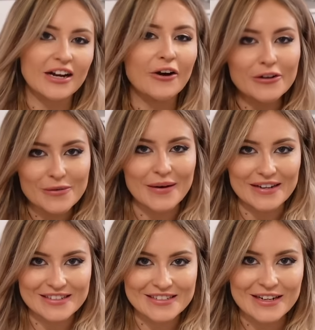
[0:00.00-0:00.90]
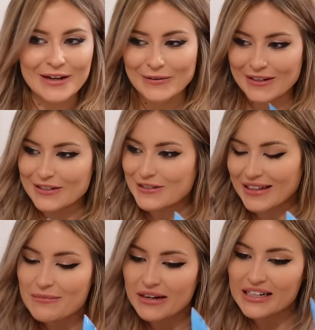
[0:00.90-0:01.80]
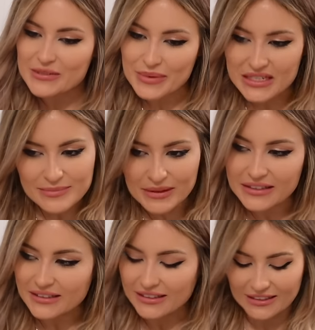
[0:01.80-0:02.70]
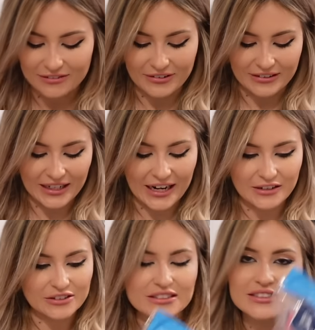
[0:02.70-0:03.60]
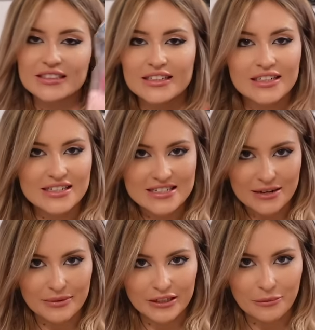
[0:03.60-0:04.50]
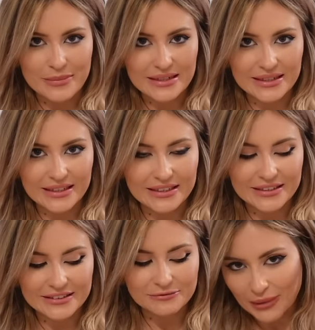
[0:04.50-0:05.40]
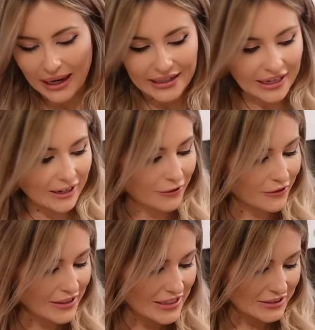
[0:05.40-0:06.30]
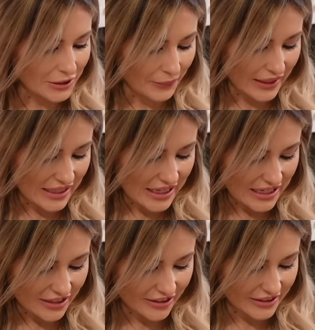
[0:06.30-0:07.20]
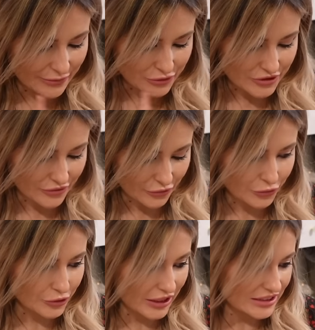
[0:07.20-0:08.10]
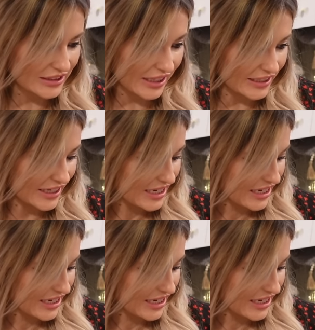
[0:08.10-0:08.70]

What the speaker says: can't wait when I do like my next big speed clean around the house to get my little Minky pack out. So in here, it was £4.99. In